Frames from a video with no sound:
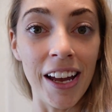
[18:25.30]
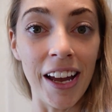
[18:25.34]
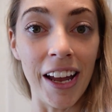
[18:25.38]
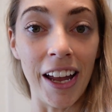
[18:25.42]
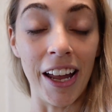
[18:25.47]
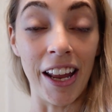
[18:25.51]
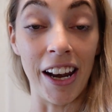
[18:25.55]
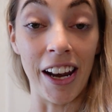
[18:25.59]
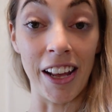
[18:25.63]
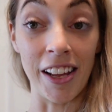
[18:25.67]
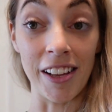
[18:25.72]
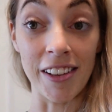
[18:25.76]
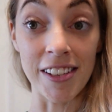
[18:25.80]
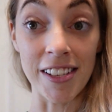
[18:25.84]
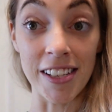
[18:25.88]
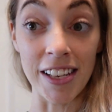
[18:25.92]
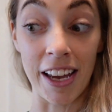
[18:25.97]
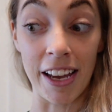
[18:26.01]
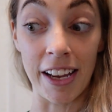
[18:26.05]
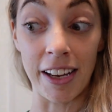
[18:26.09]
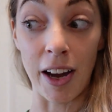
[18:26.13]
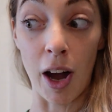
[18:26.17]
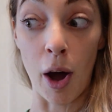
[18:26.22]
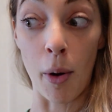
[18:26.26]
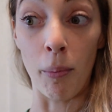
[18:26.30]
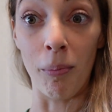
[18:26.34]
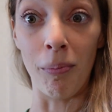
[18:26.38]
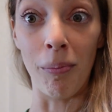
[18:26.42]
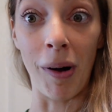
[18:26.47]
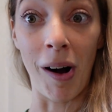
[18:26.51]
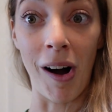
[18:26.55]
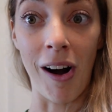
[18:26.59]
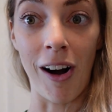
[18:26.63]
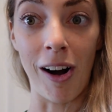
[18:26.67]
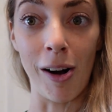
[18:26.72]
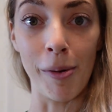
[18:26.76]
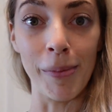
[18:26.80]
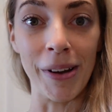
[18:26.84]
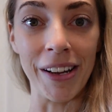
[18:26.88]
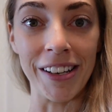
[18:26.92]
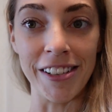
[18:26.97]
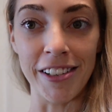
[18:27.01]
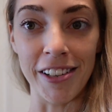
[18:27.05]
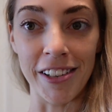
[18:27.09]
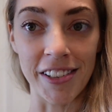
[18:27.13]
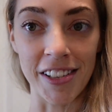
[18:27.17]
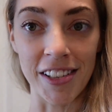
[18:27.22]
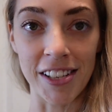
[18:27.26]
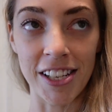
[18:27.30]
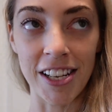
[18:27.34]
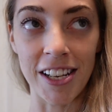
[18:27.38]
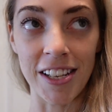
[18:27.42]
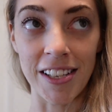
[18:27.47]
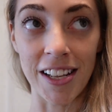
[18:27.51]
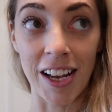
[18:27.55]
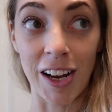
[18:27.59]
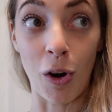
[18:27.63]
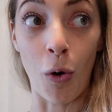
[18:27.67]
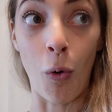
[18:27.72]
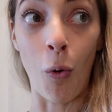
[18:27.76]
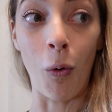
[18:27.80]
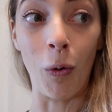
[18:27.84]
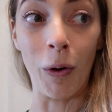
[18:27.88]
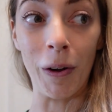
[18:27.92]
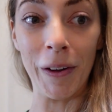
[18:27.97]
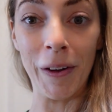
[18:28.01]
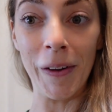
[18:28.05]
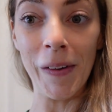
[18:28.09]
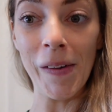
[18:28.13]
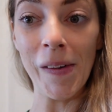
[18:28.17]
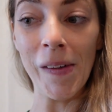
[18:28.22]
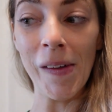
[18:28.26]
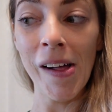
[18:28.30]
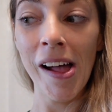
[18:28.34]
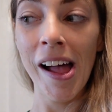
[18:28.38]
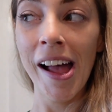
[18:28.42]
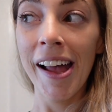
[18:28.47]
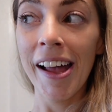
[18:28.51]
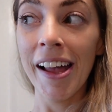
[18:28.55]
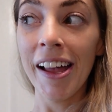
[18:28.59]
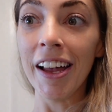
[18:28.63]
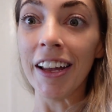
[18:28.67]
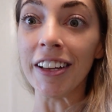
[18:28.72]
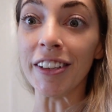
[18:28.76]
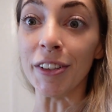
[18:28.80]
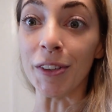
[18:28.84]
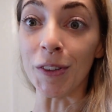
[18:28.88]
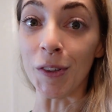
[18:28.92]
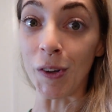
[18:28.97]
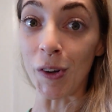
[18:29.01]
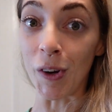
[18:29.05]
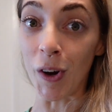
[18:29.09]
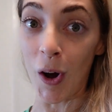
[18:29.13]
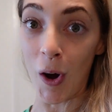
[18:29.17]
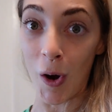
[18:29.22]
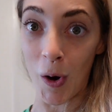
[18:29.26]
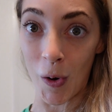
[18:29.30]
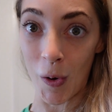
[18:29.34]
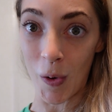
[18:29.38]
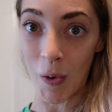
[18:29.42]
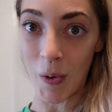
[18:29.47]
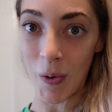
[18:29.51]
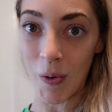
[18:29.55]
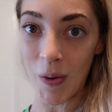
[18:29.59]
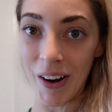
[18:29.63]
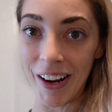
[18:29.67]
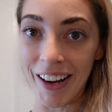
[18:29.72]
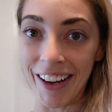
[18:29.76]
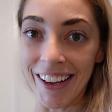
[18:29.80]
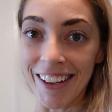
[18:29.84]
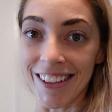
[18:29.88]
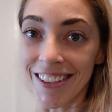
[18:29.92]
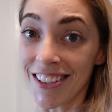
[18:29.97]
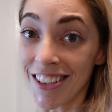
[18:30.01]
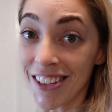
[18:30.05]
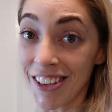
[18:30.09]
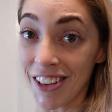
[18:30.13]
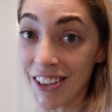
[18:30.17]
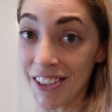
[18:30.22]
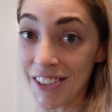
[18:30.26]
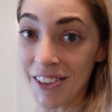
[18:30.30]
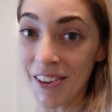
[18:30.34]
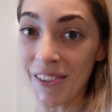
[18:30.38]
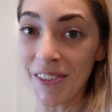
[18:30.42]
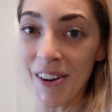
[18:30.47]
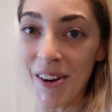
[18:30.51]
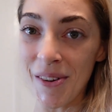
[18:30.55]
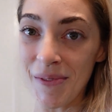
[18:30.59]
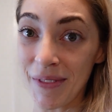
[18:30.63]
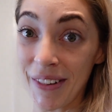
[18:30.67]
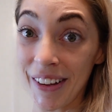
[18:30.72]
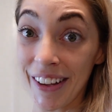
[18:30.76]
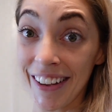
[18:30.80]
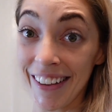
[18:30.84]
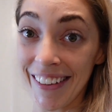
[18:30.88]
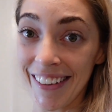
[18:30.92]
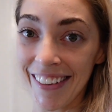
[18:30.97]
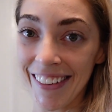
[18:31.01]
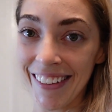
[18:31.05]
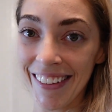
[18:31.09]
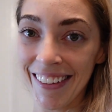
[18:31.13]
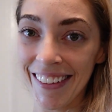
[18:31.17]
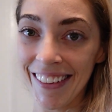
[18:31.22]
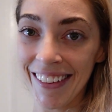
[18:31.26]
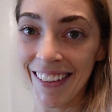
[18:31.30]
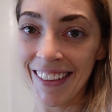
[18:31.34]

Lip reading: and it's like bomb and doesn't taste like oil, you know it's a good donut place.